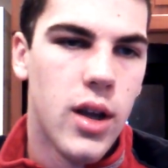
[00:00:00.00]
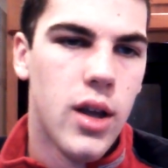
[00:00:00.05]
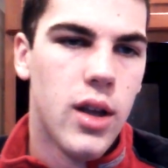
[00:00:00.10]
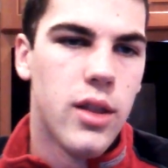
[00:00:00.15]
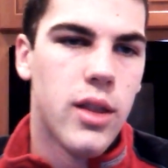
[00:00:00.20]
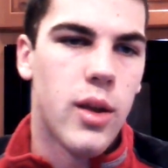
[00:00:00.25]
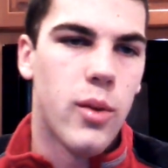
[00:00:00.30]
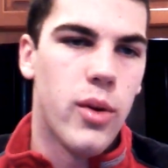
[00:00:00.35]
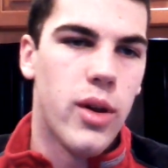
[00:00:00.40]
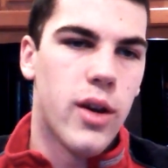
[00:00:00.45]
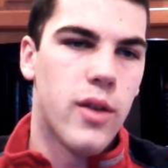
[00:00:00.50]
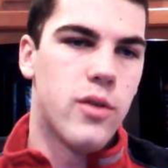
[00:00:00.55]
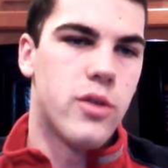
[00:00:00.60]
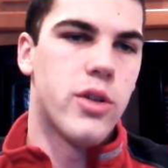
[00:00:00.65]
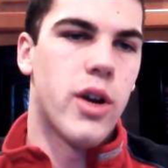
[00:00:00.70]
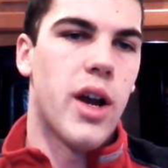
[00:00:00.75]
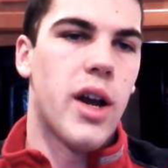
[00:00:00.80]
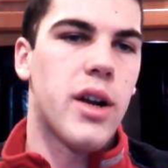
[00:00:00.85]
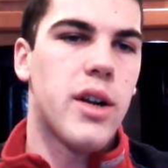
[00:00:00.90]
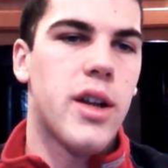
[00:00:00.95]
Then we have
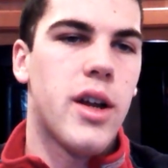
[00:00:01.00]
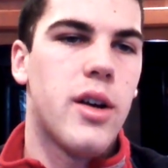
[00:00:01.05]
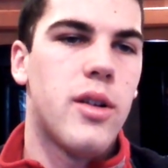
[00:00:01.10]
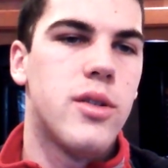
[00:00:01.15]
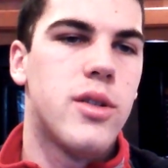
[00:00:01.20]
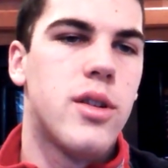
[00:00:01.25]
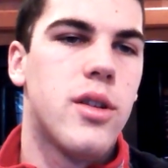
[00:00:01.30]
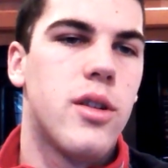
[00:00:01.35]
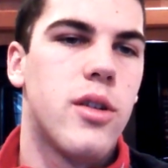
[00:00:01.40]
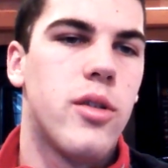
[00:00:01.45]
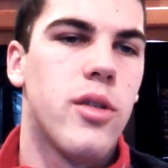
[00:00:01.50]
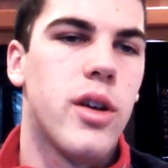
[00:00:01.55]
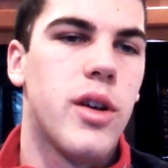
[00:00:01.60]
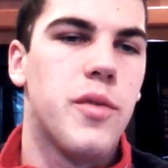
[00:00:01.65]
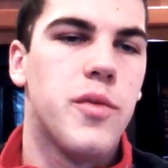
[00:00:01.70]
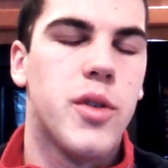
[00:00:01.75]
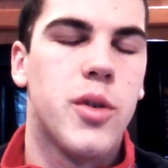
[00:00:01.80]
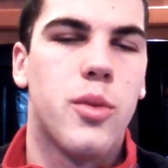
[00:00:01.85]
Drag Down to the Grave to